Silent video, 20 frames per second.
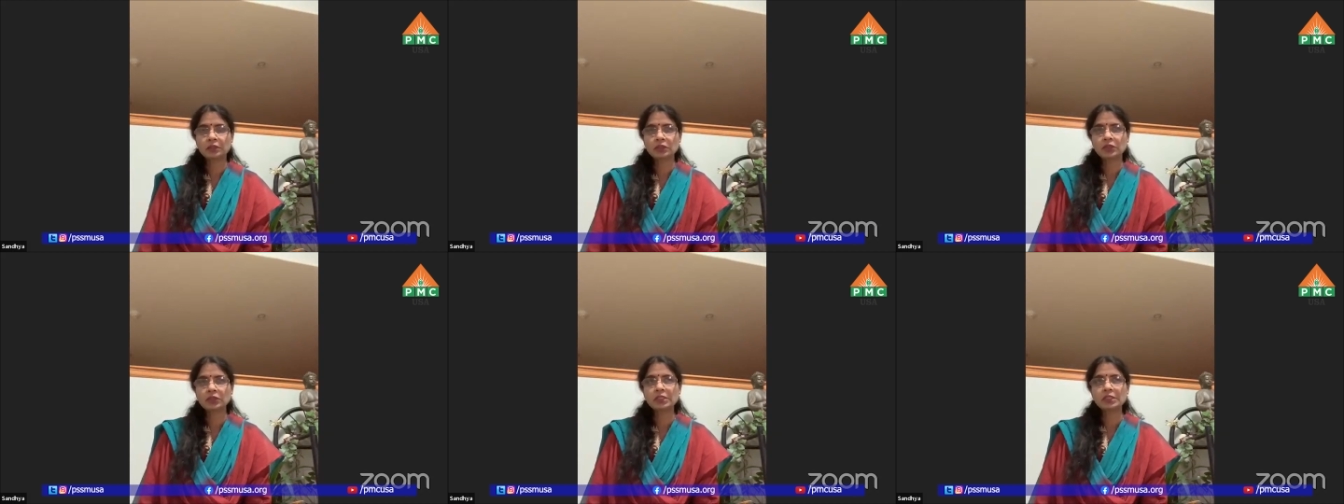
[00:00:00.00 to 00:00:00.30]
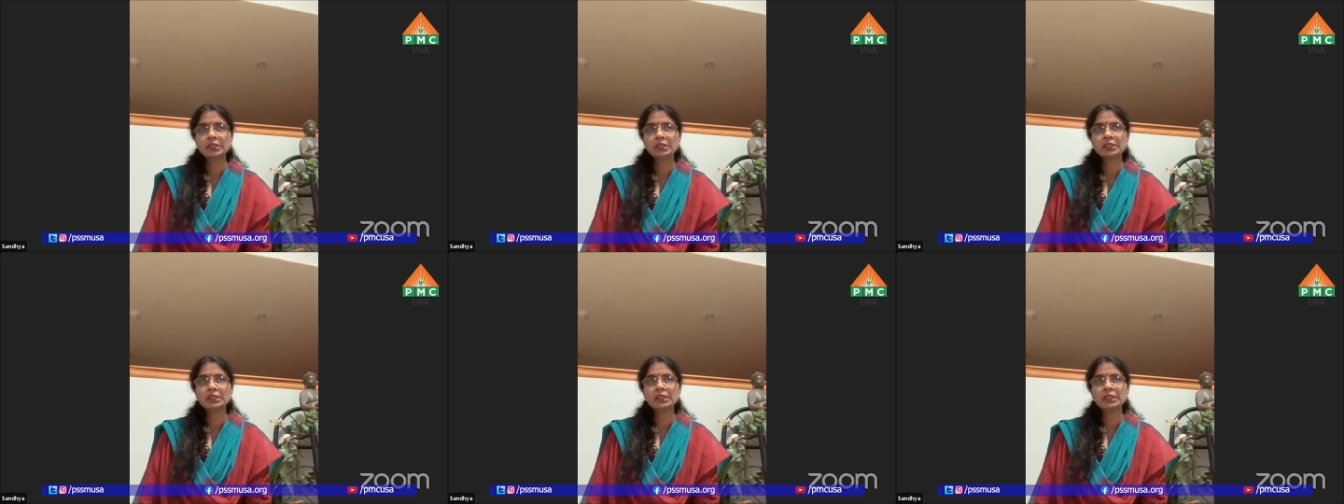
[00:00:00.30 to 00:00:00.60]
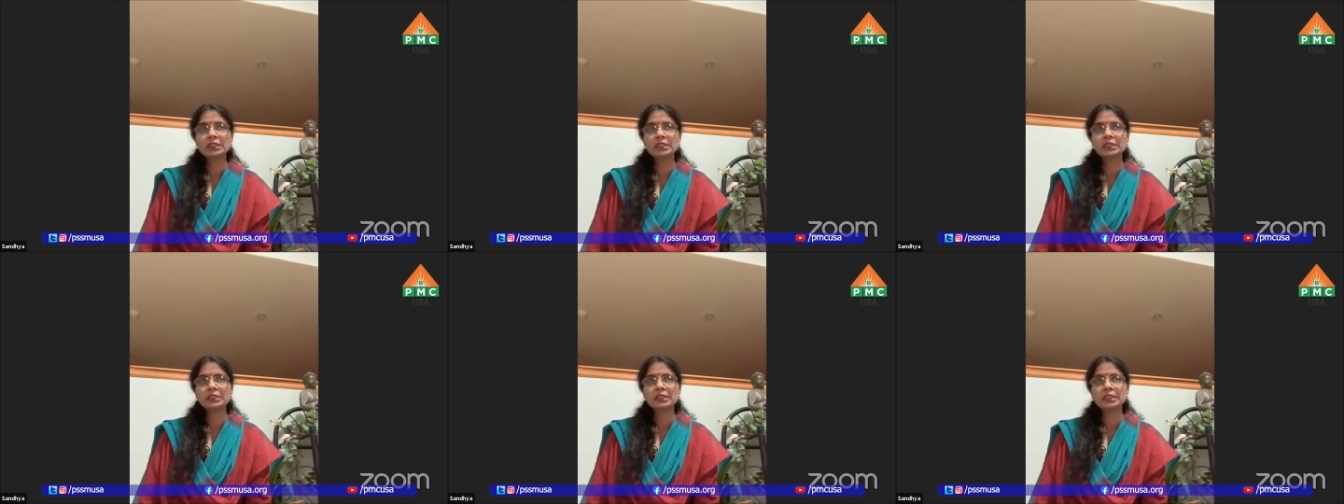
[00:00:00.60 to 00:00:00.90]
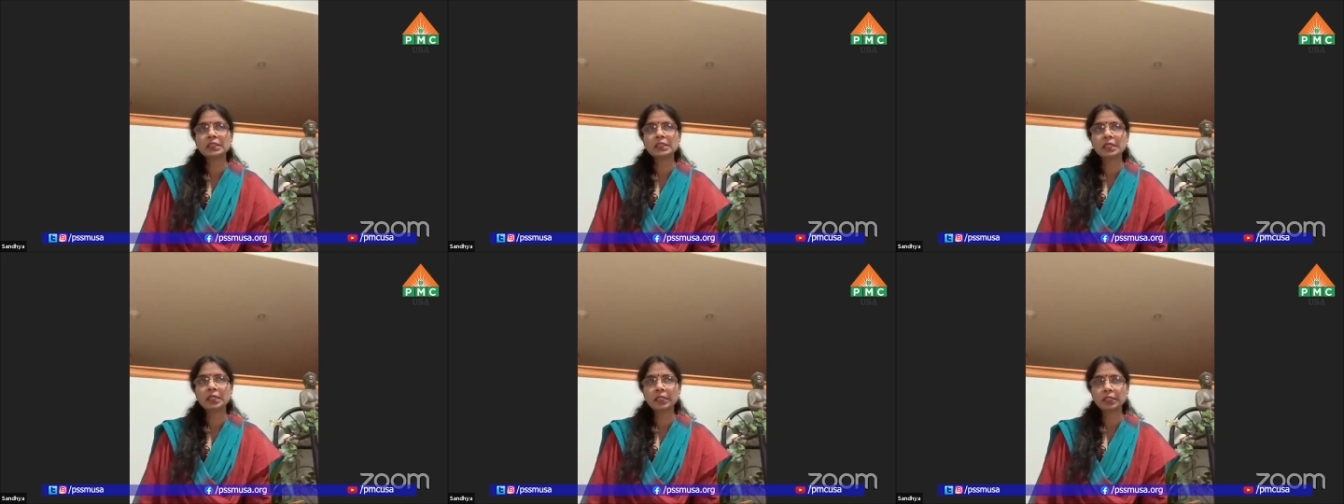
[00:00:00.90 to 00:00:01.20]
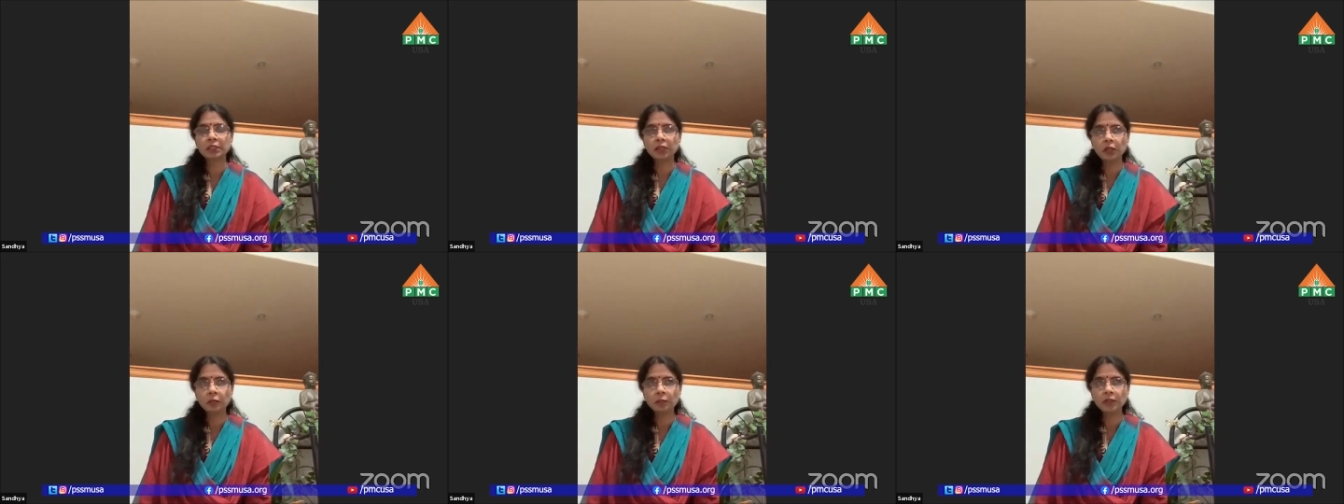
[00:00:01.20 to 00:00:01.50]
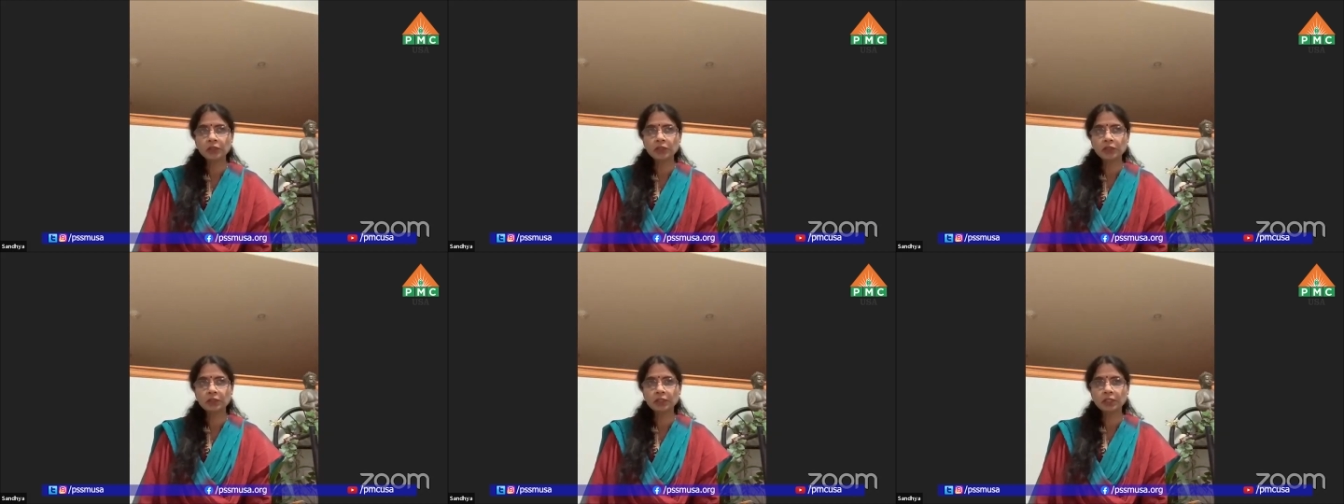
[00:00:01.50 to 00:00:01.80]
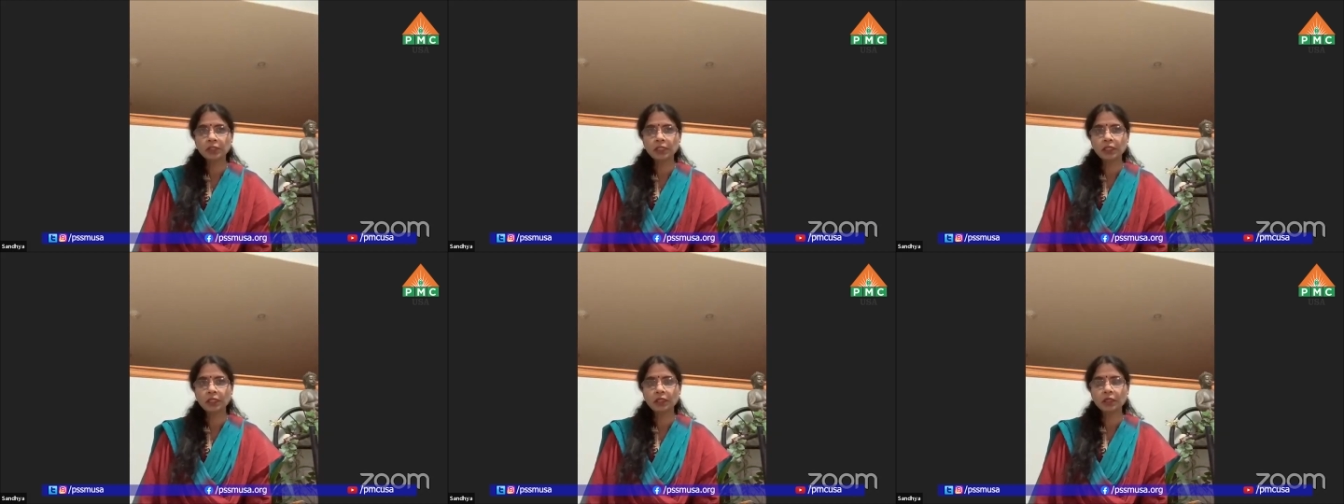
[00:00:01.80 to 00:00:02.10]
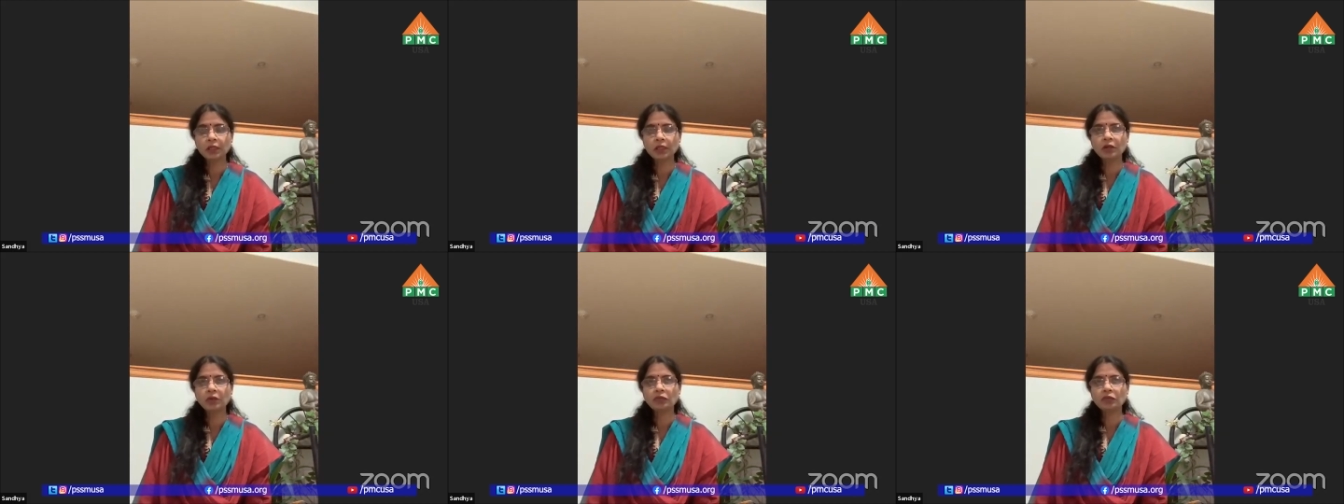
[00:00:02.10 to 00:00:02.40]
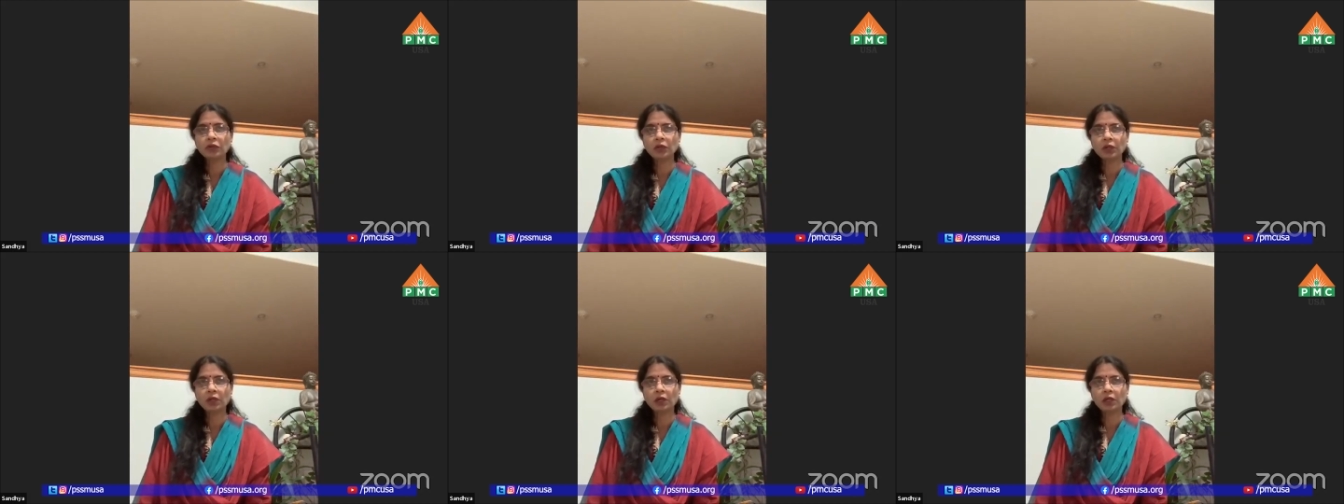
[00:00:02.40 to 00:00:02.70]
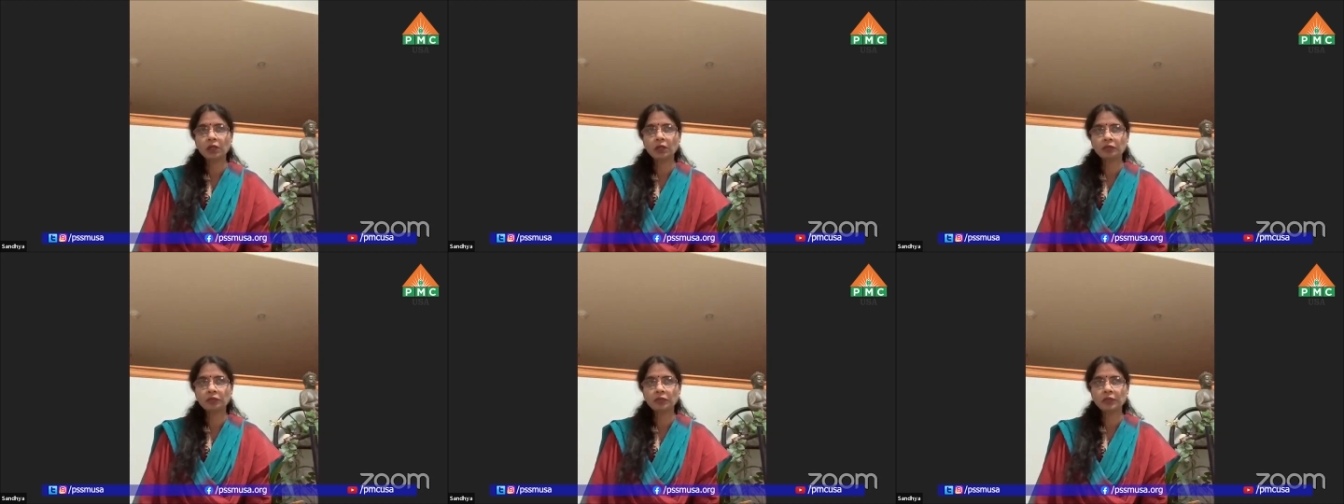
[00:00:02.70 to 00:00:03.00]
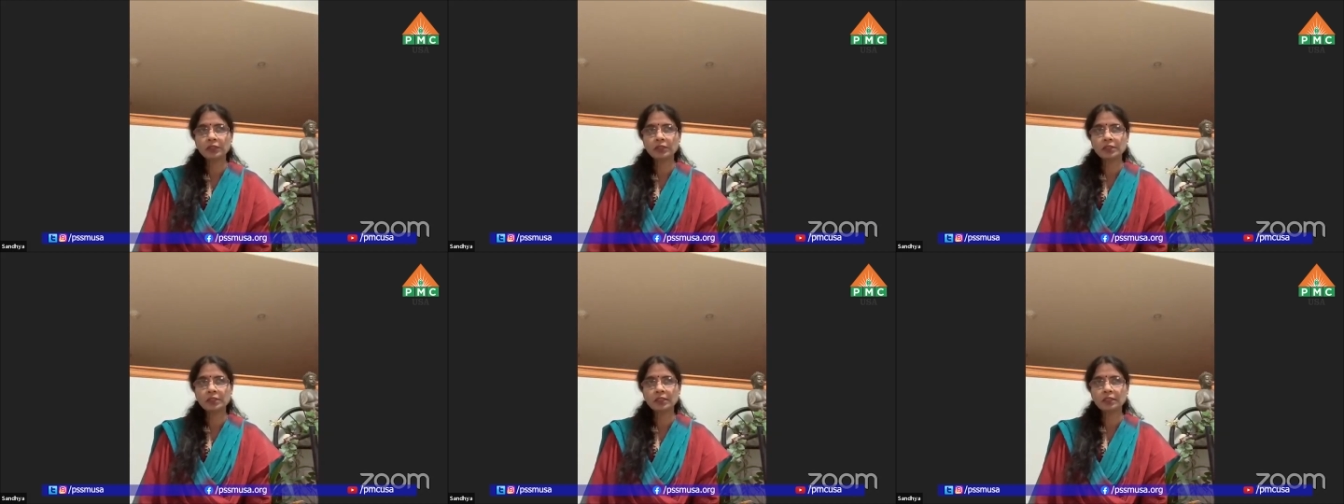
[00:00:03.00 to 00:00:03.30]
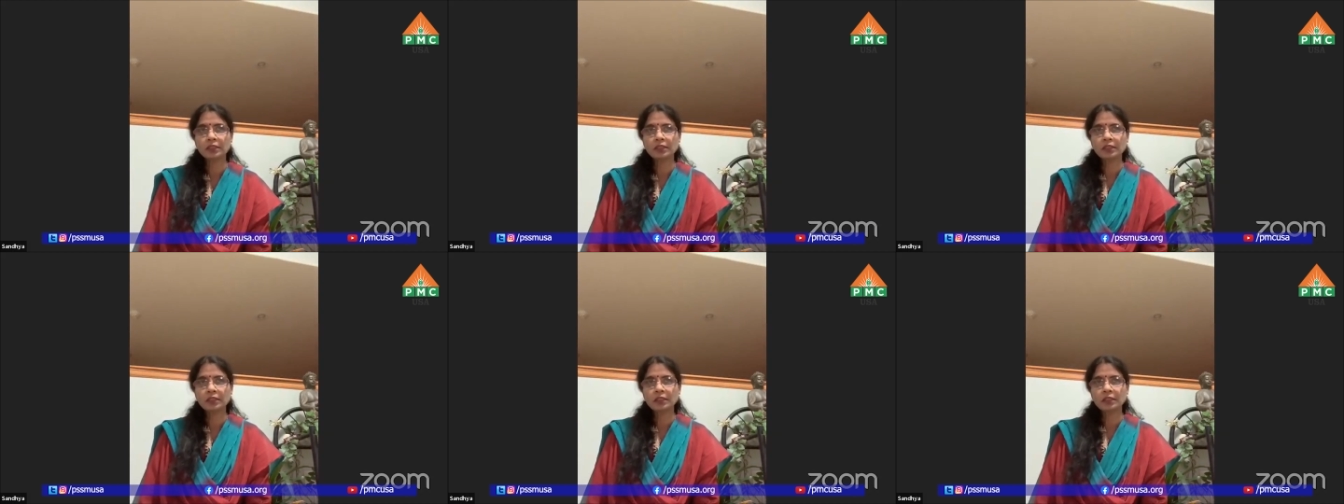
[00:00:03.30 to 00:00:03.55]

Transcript: So this is great opportunity for all of us